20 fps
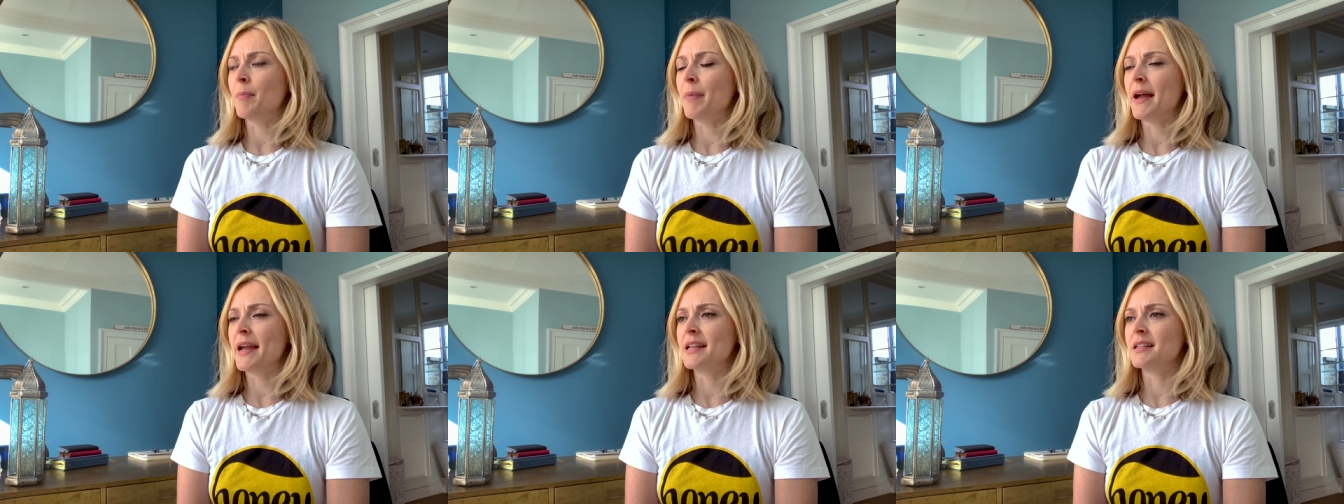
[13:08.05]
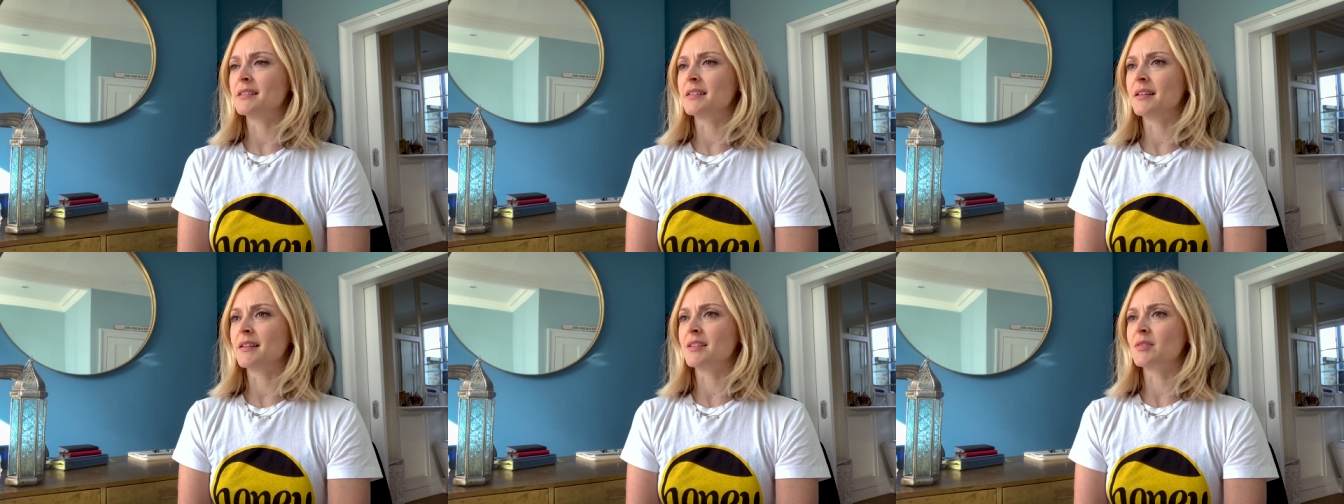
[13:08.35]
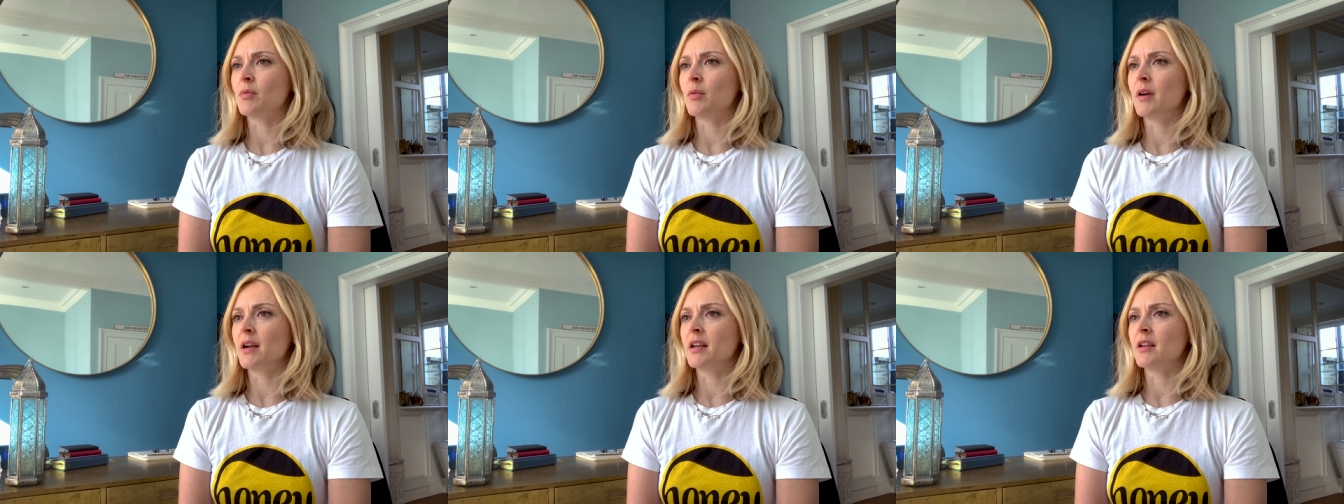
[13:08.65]
paintings
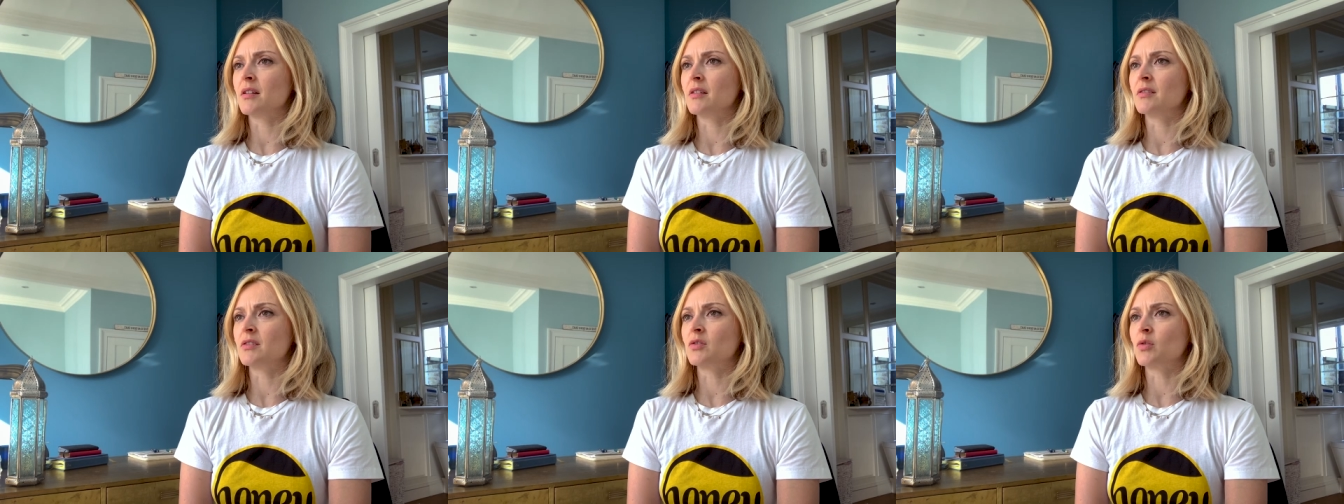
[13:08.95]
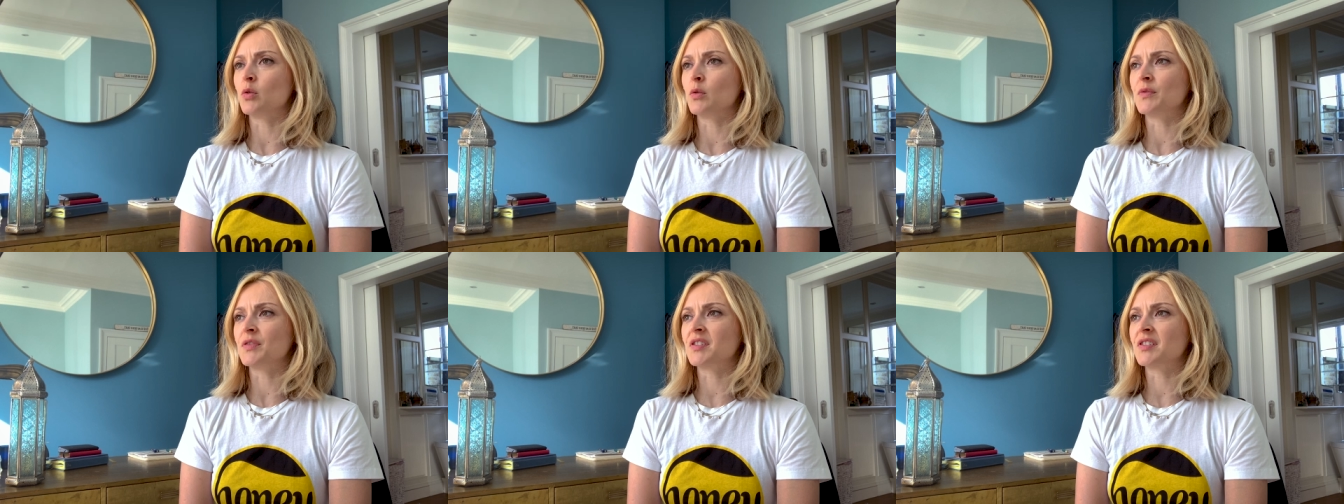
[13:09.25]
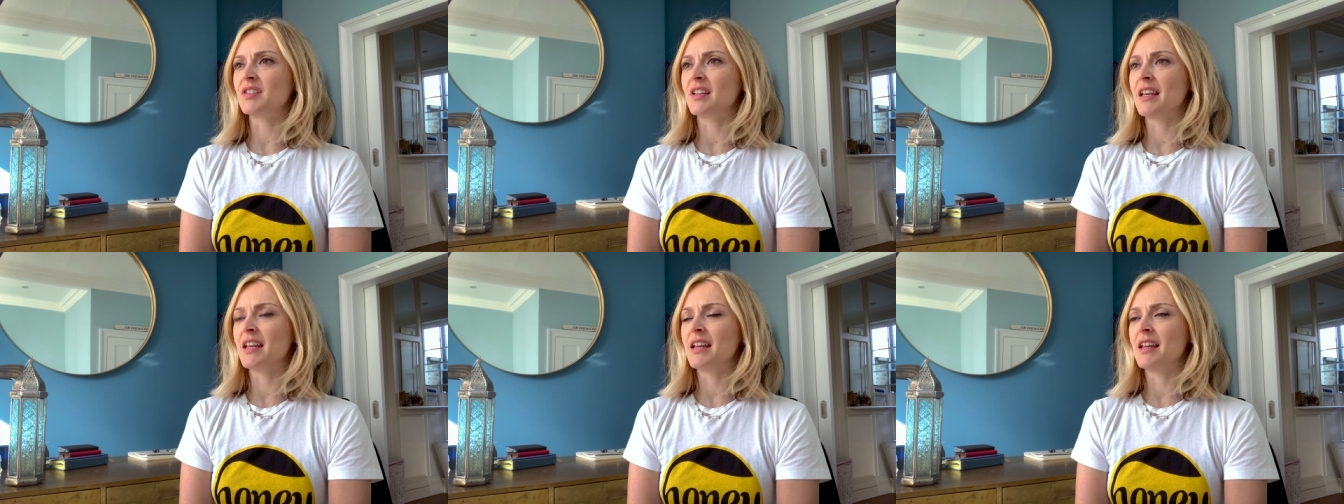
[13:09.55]
where I can sort of
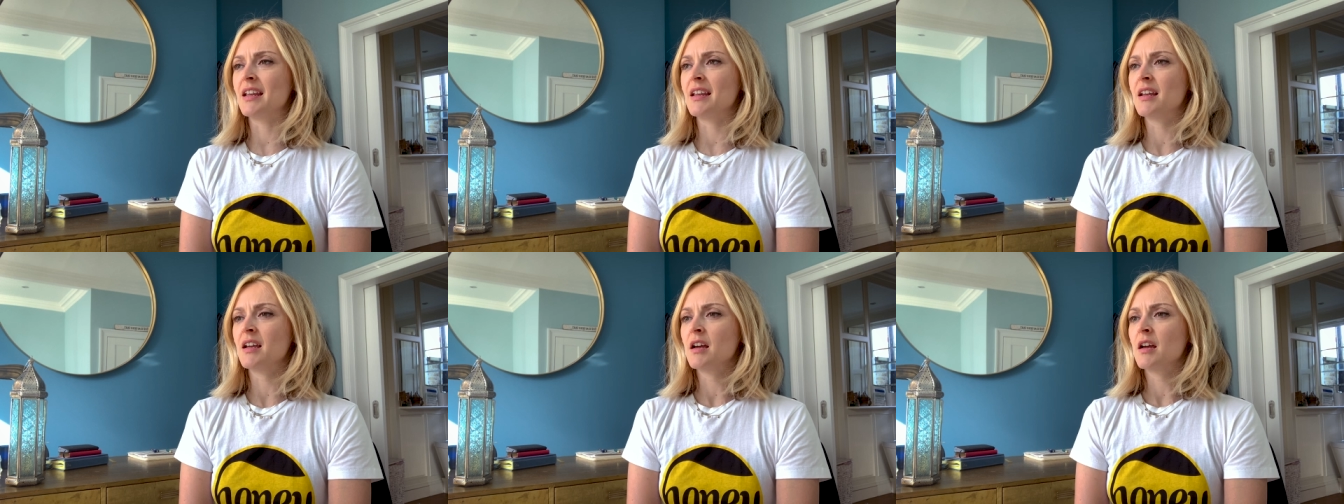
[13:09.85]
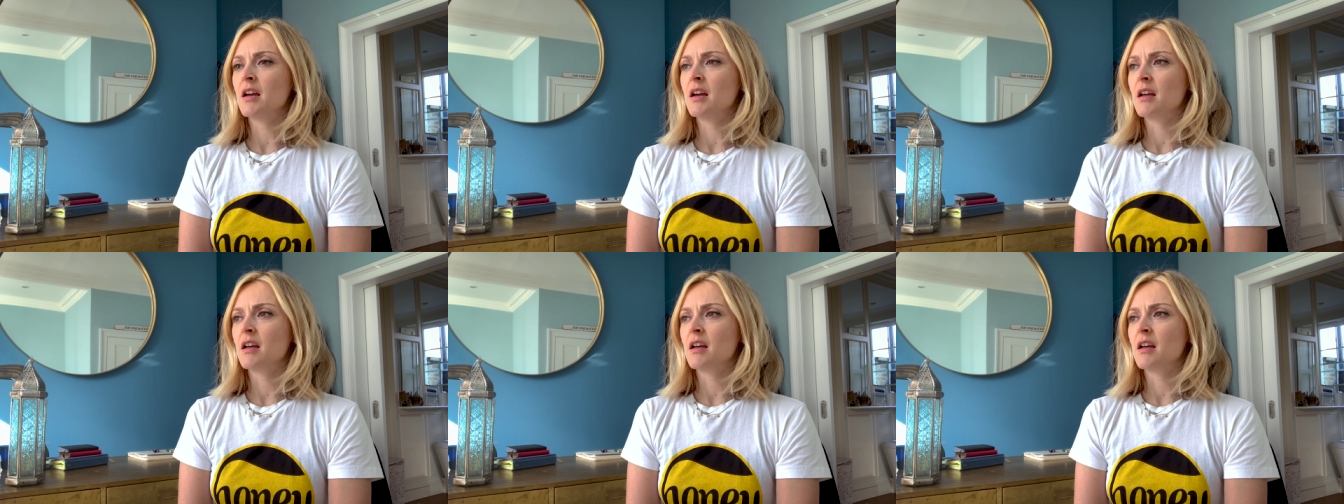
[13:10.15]
see